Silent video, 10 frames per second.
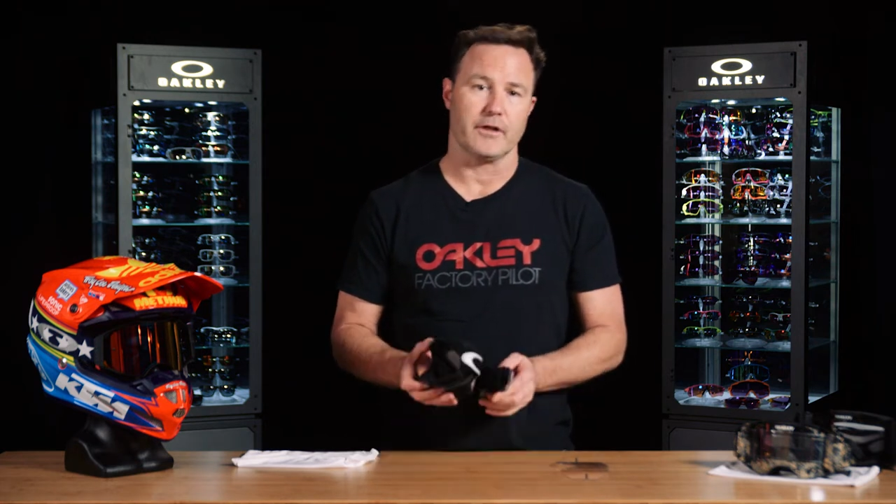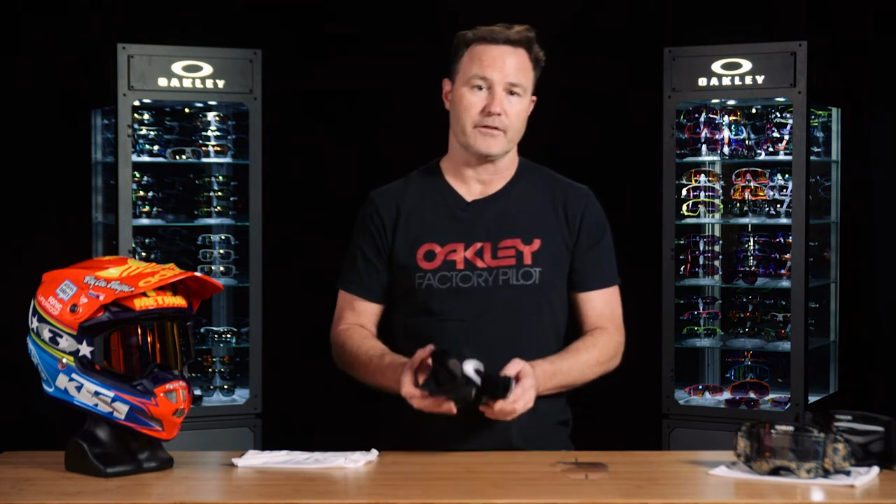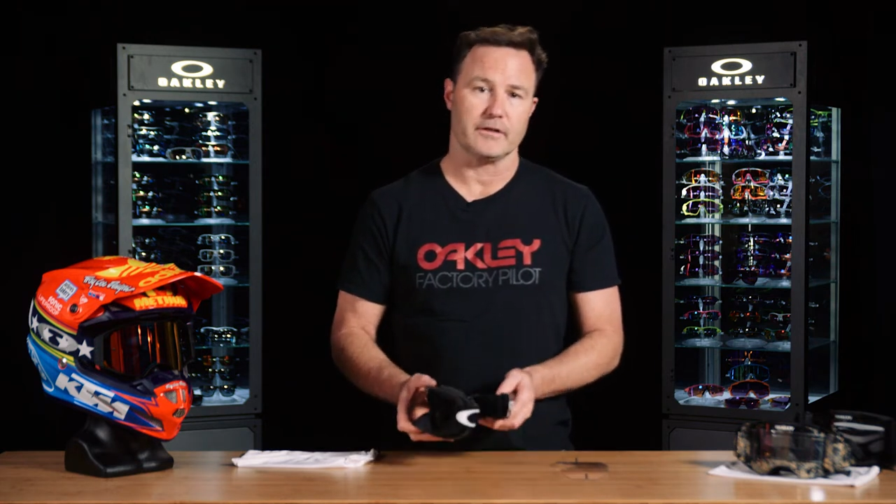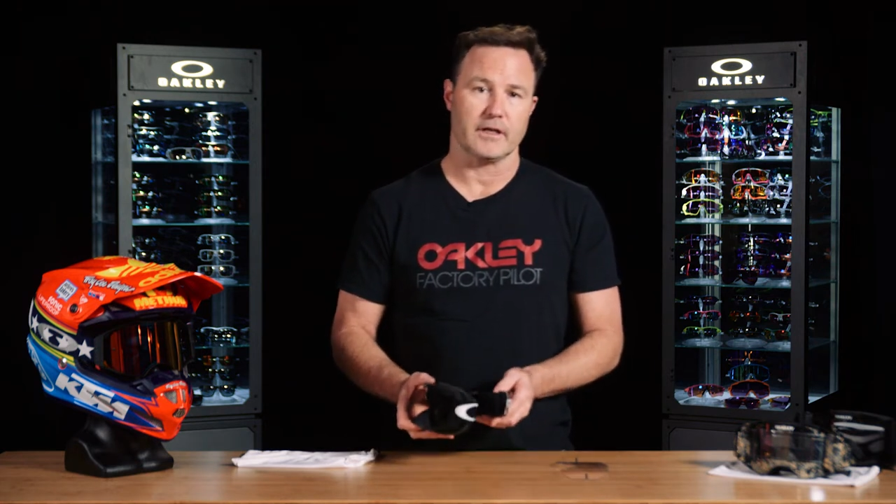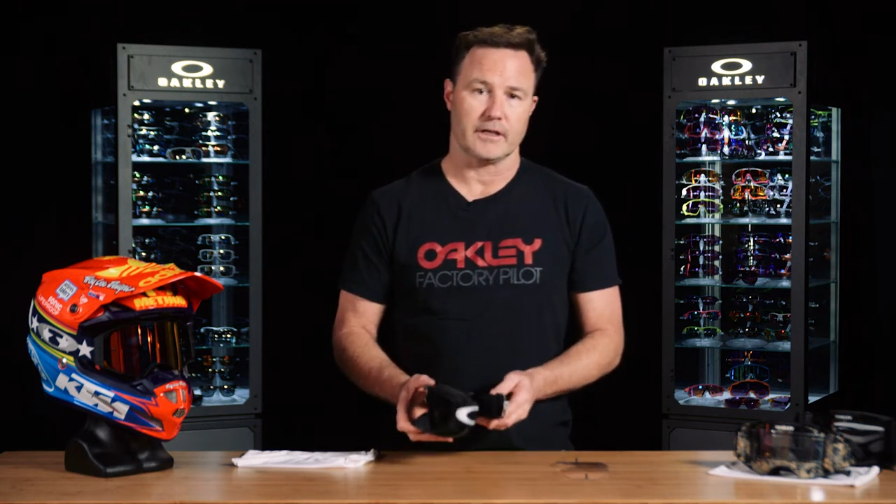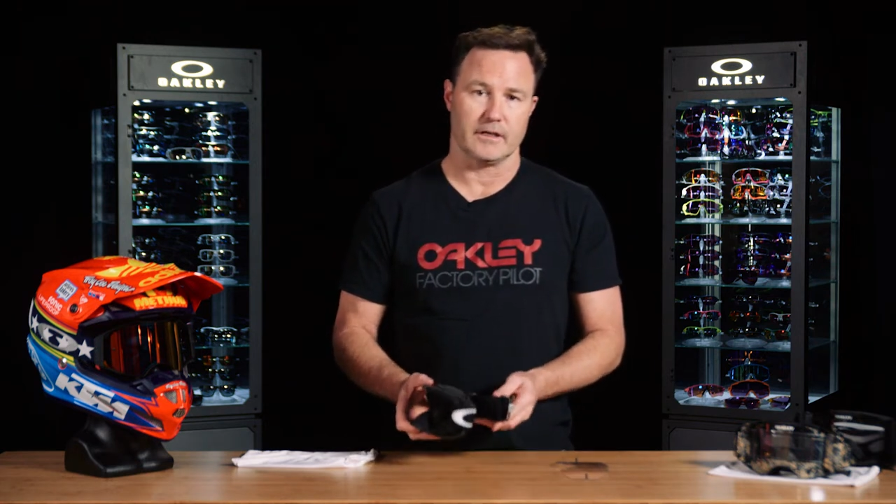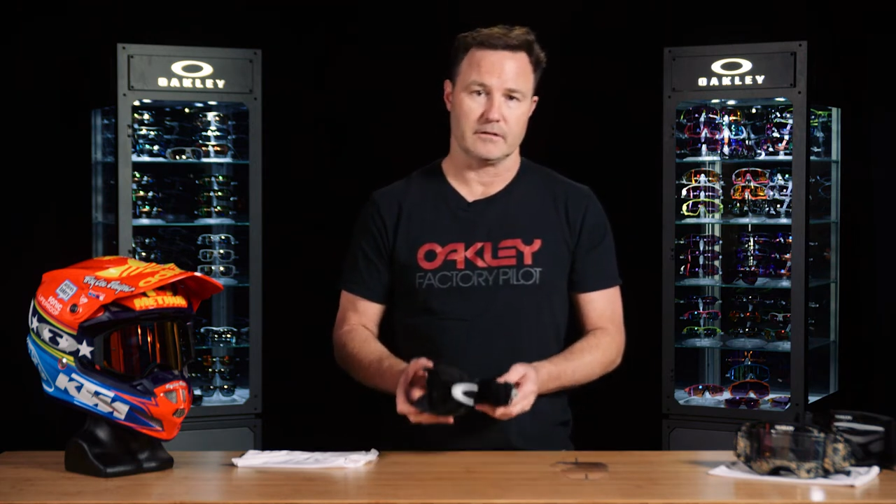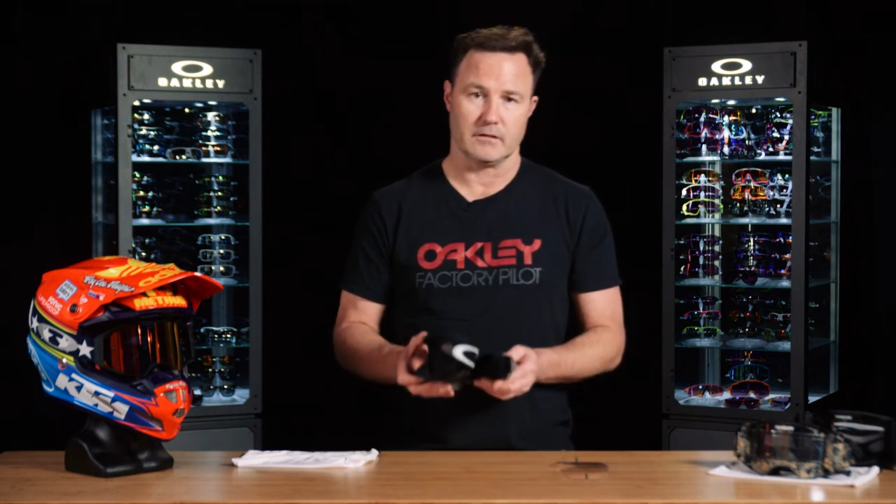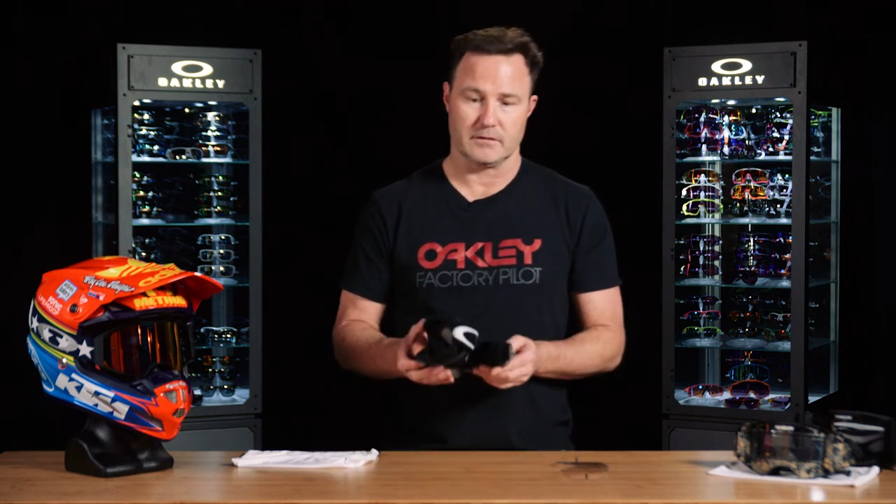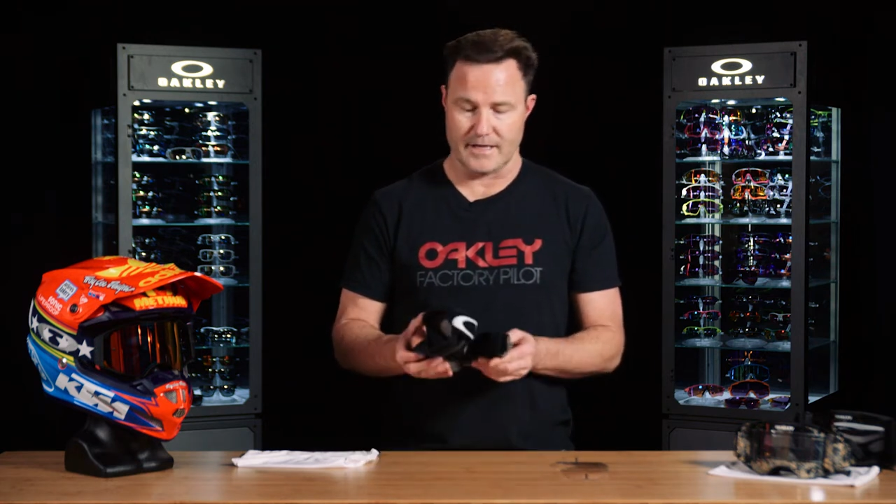nothing that
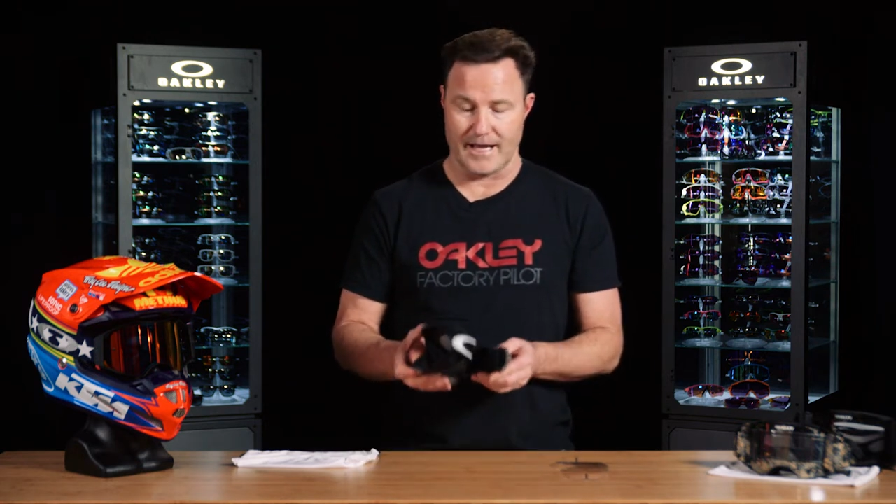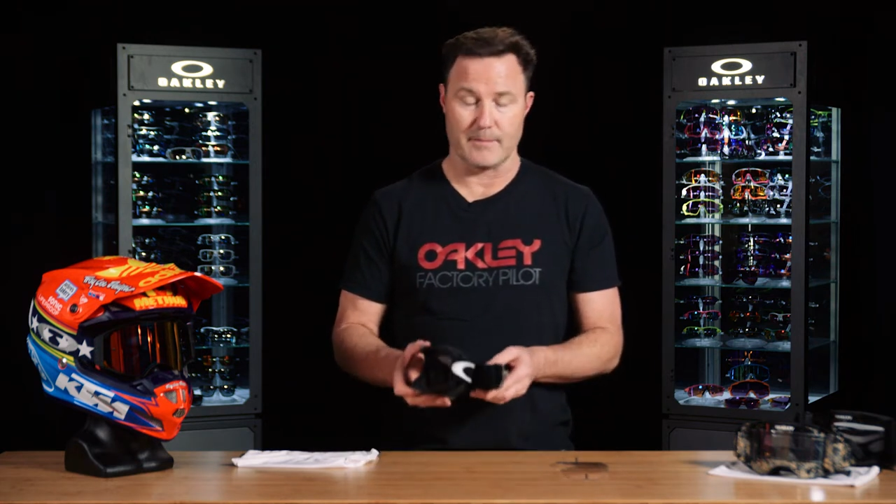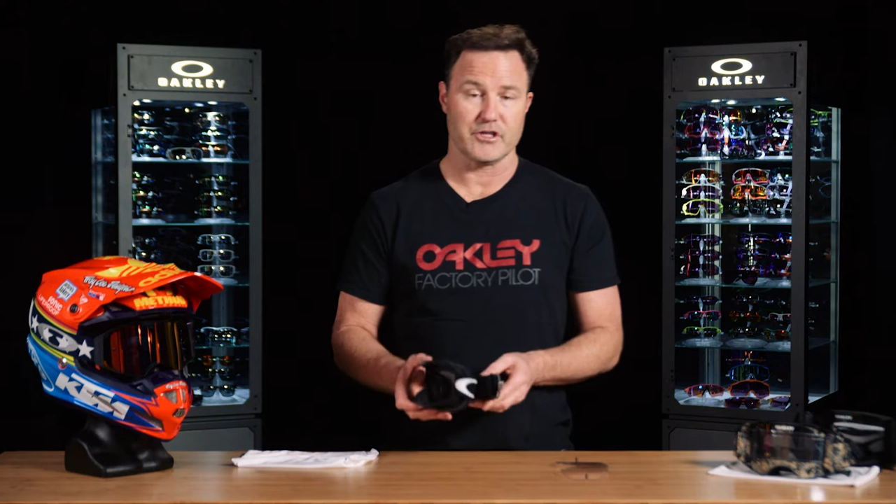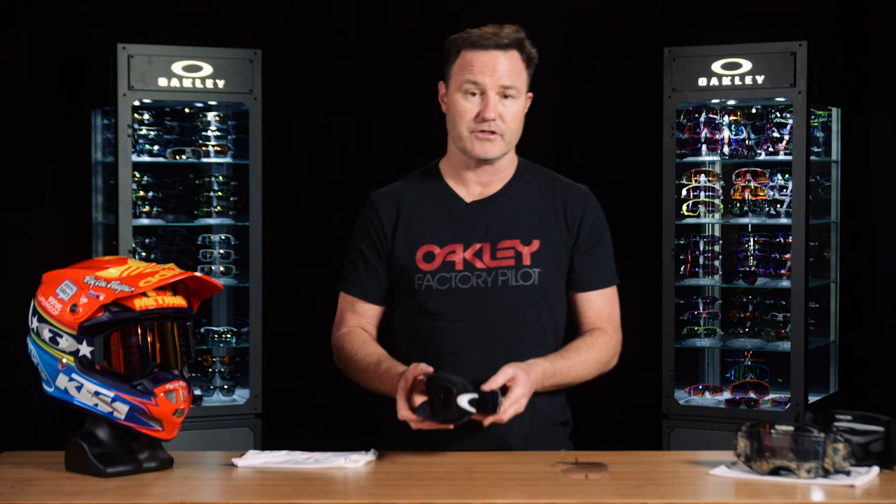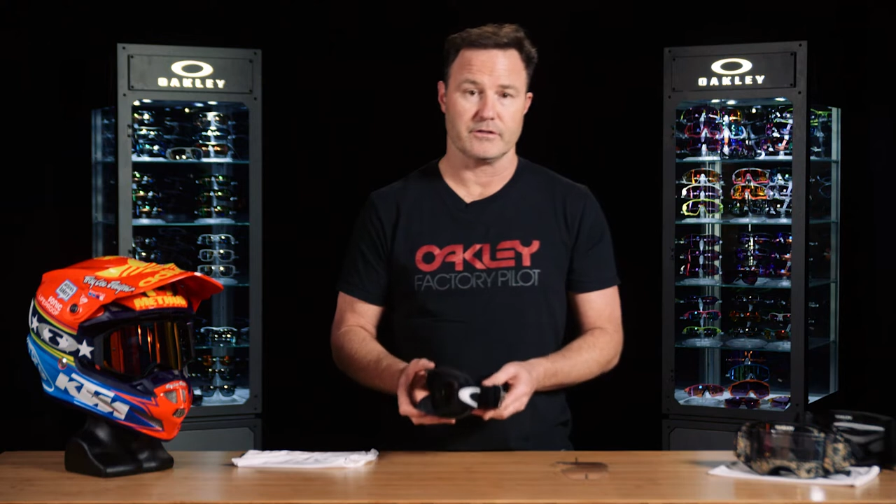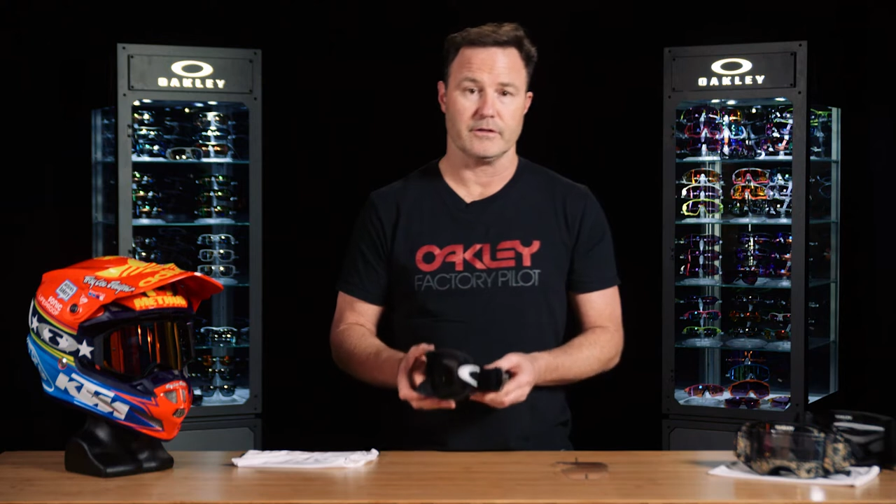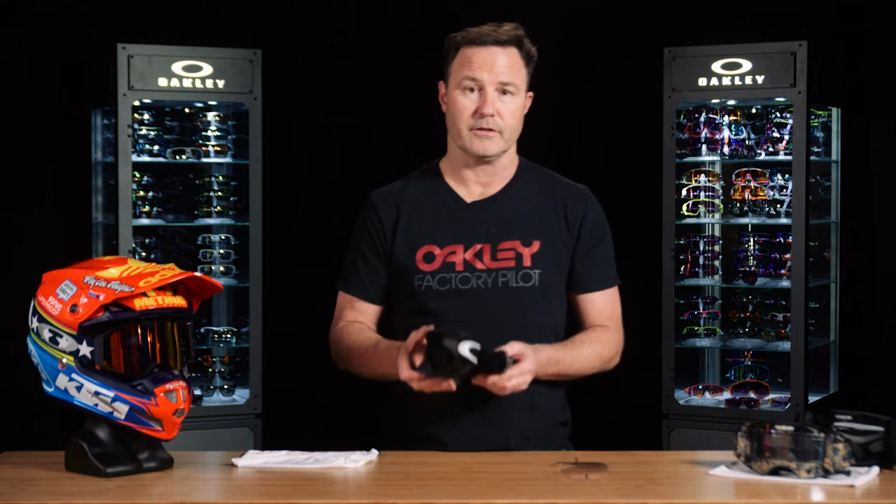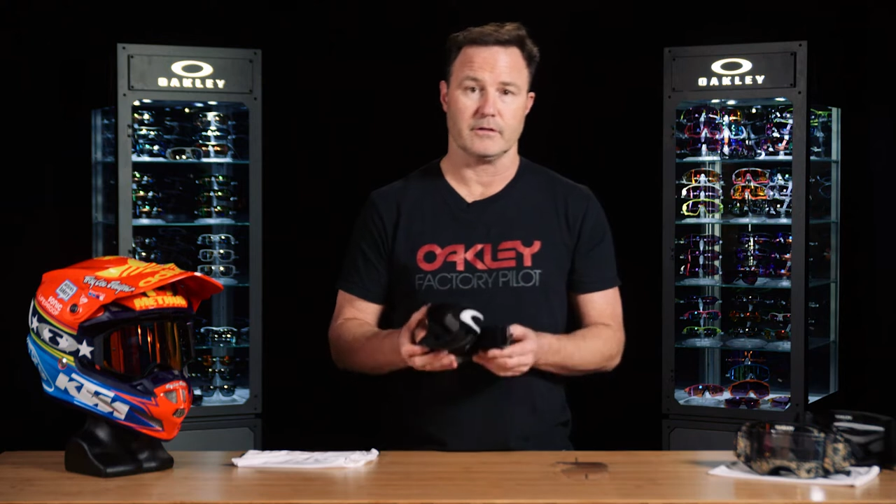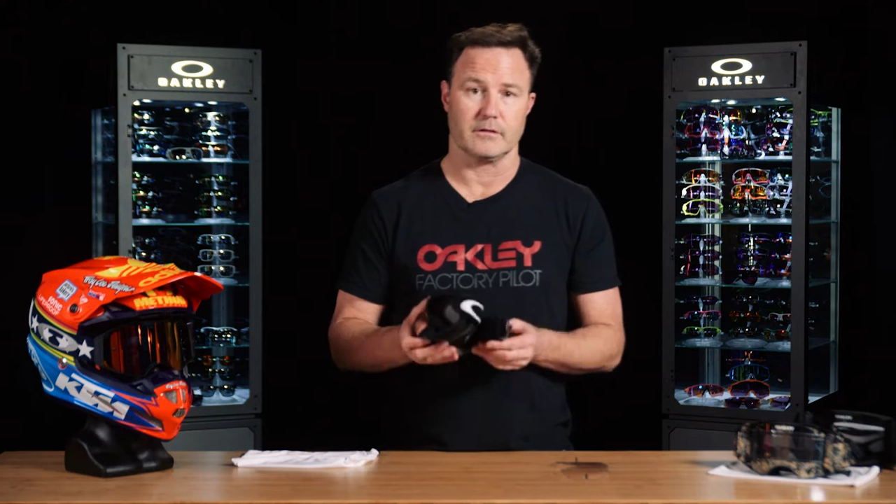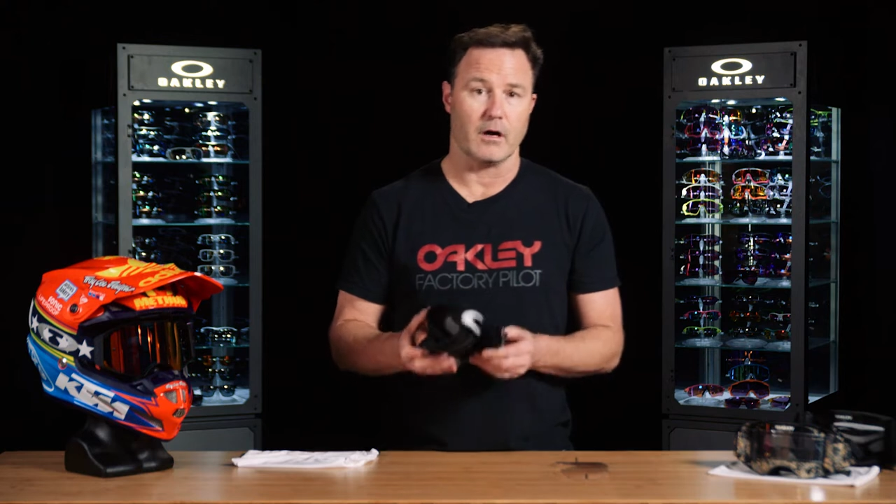can damage the